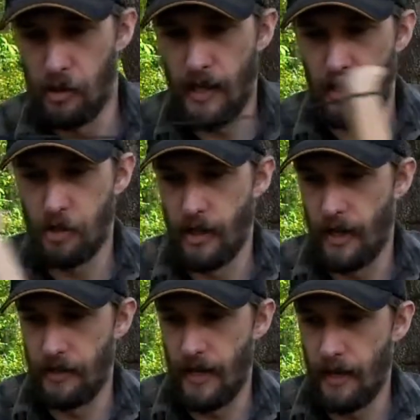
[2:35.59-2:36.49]
tension
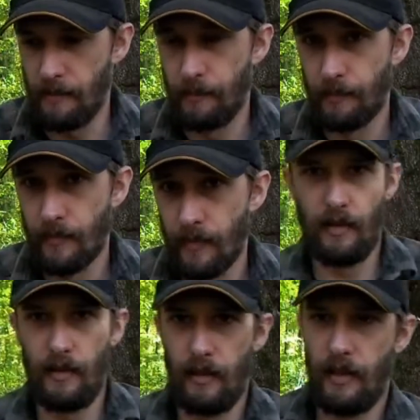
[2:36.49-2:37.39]
on that.
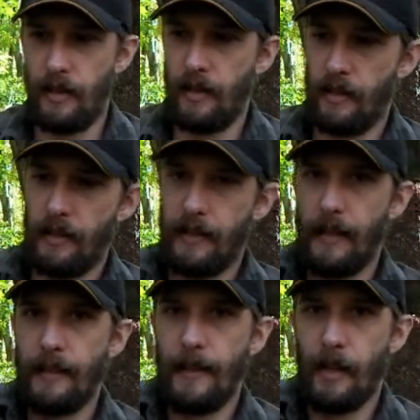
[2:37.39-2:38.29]

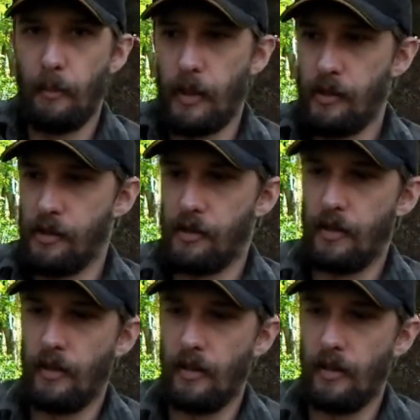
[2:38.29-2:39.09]
Tighten it up. I just